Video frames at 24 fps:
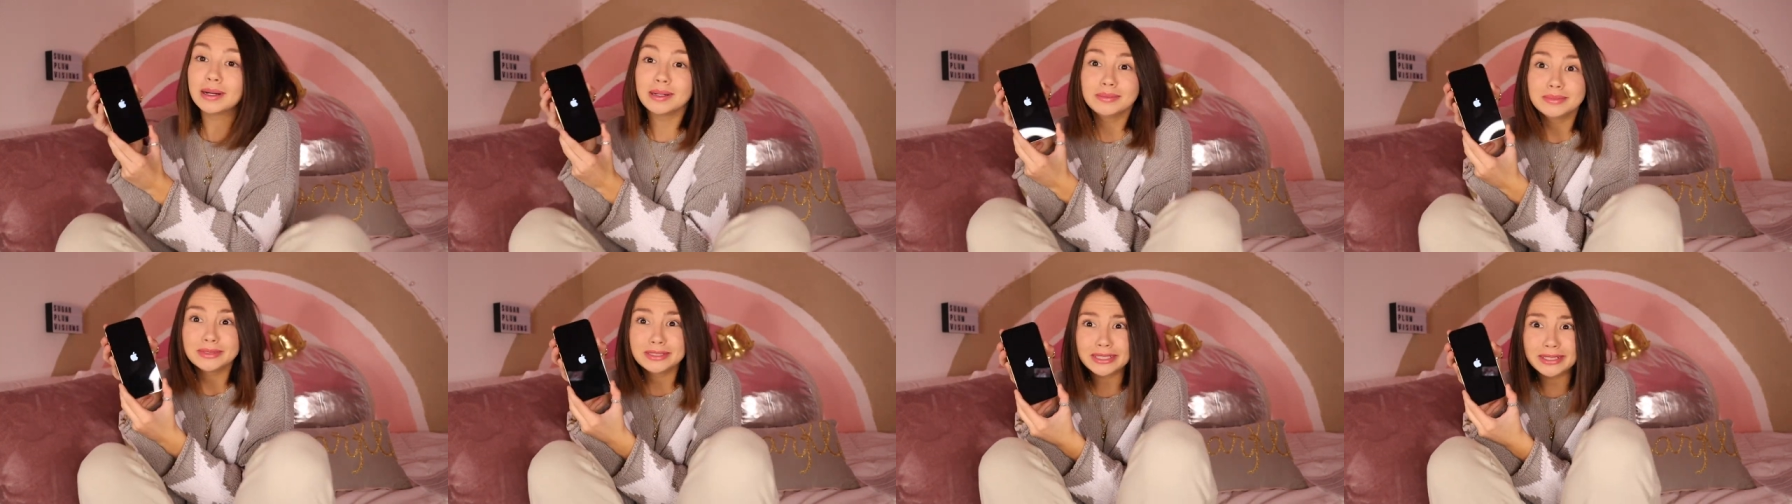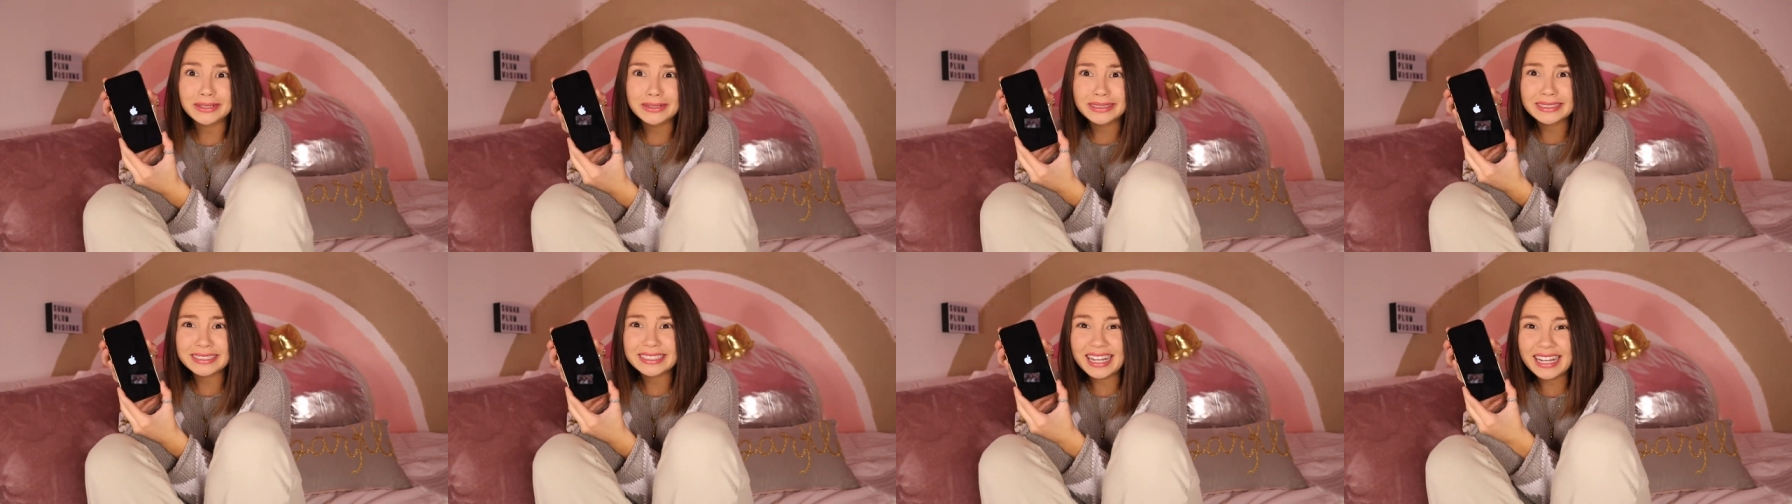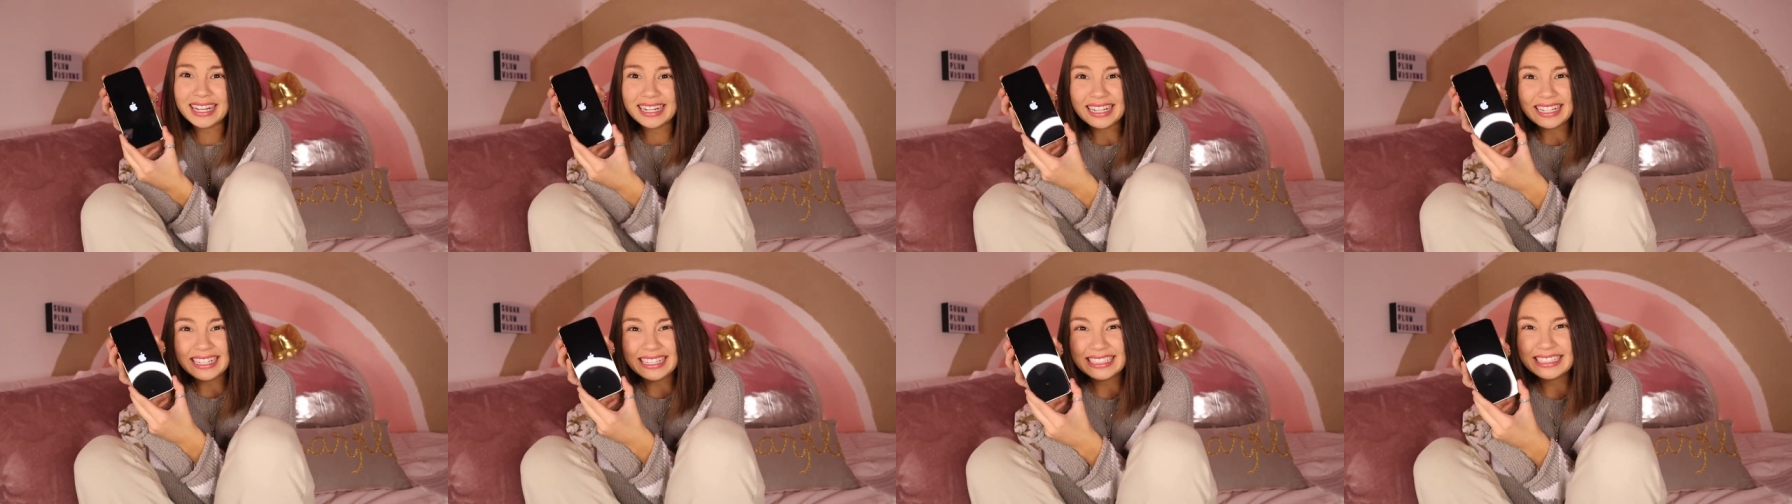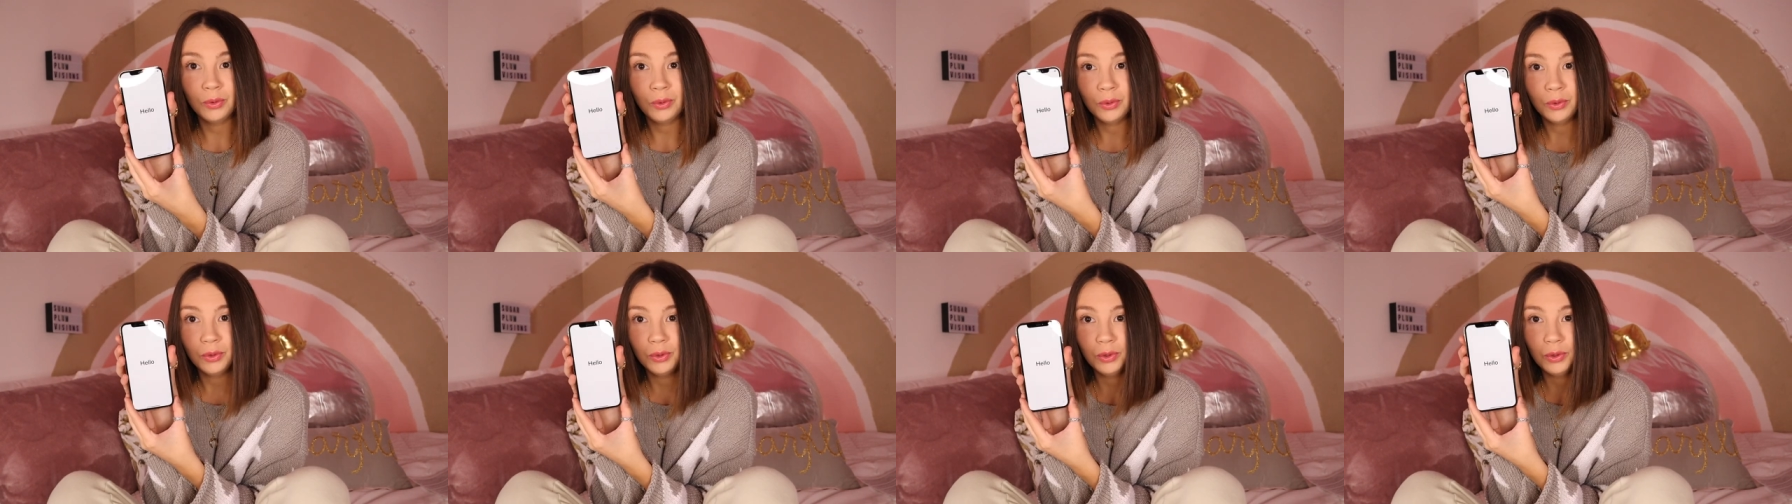I'm so
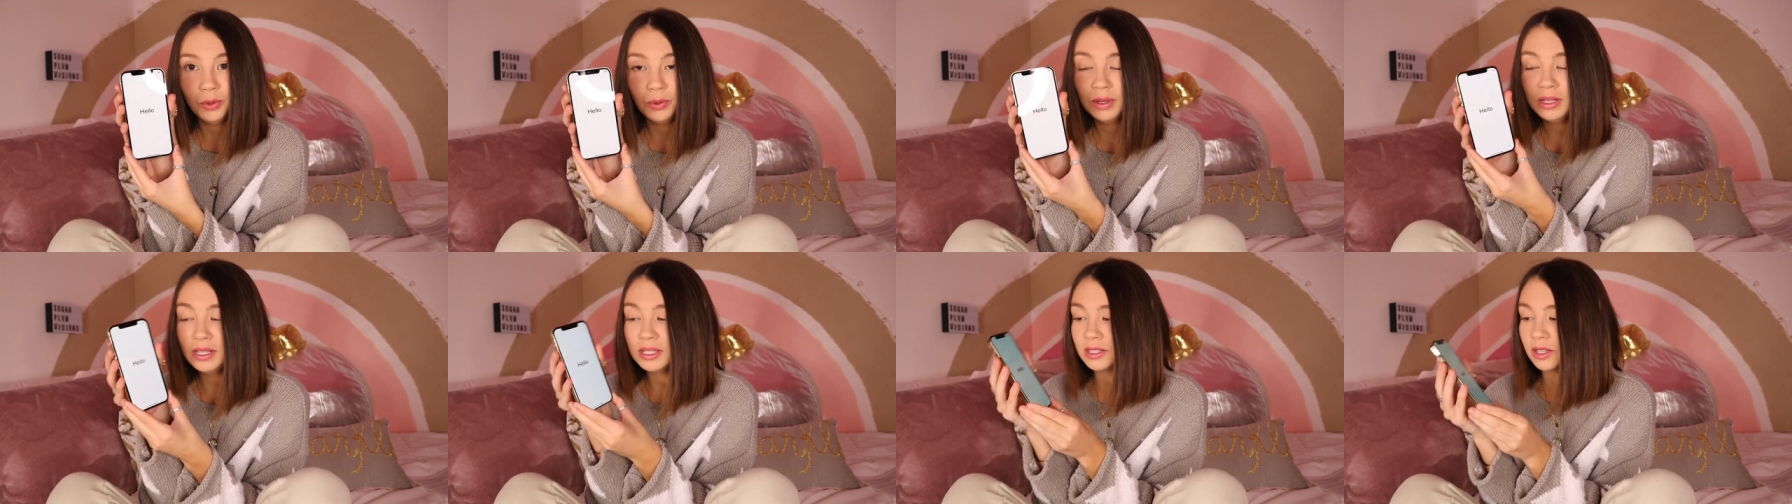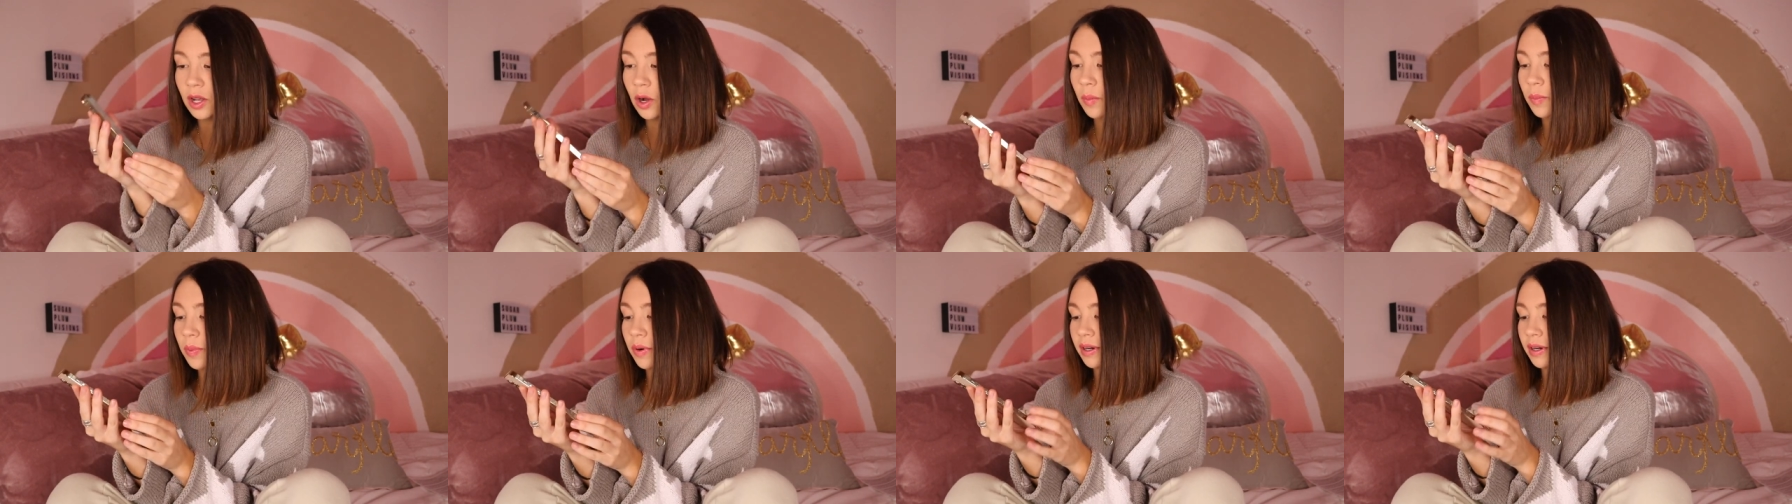excited. Ooh, so